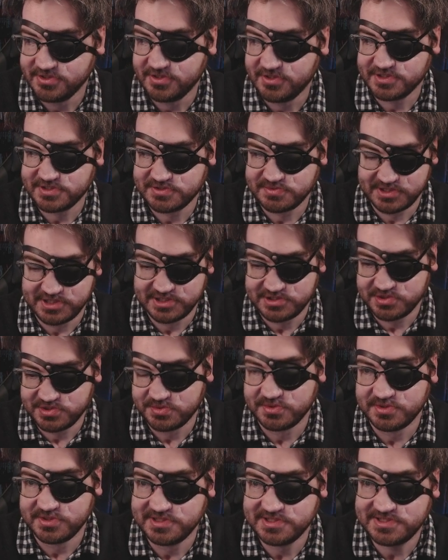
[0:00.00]
with the
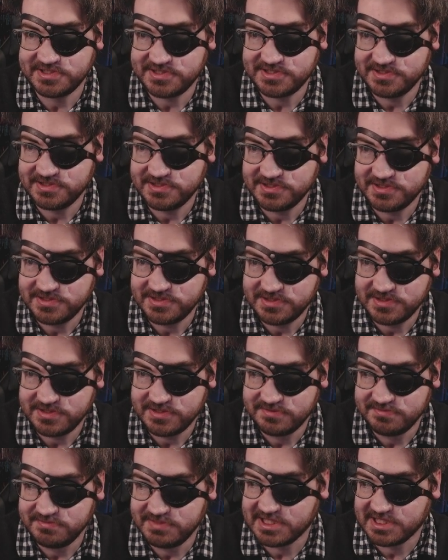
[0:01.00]
tools,
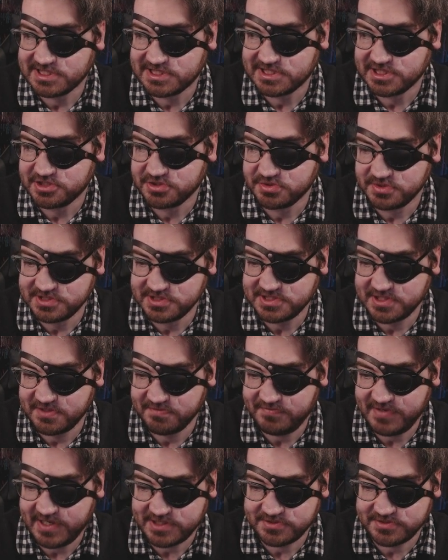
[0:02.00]
because the tools don't
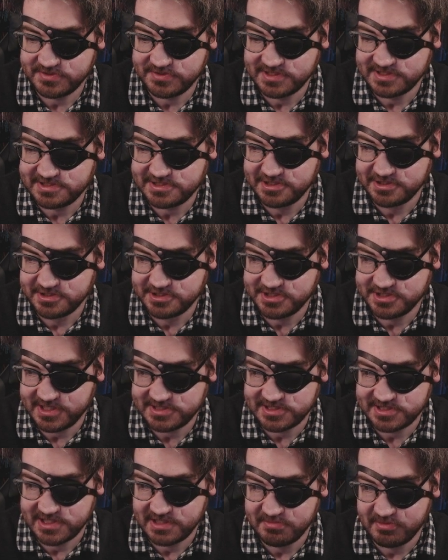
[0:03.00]
factor in the skill checks
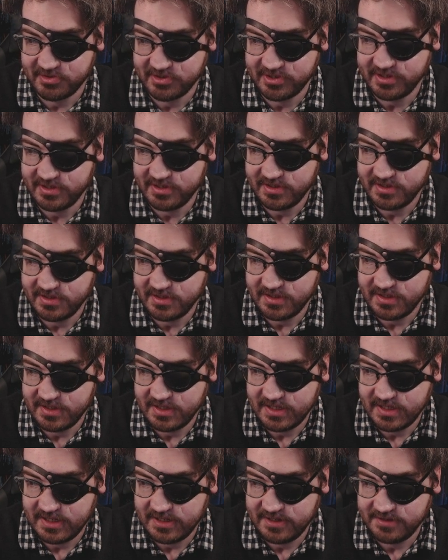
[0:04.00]
anymore.
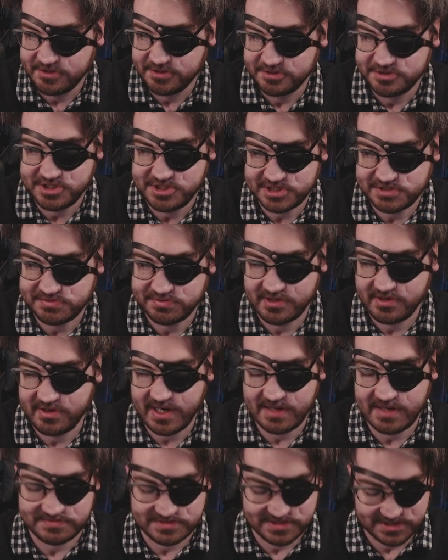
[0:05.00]
They're just for
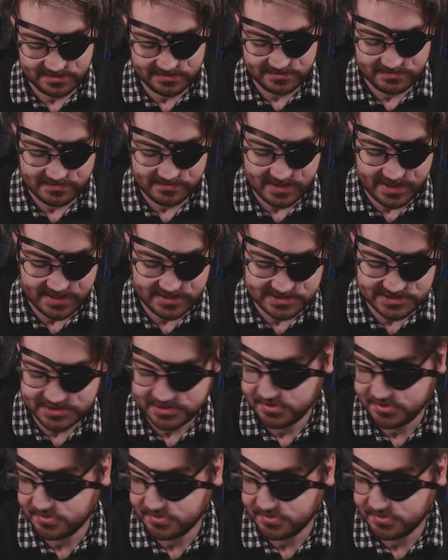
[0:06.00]
crafting, right? So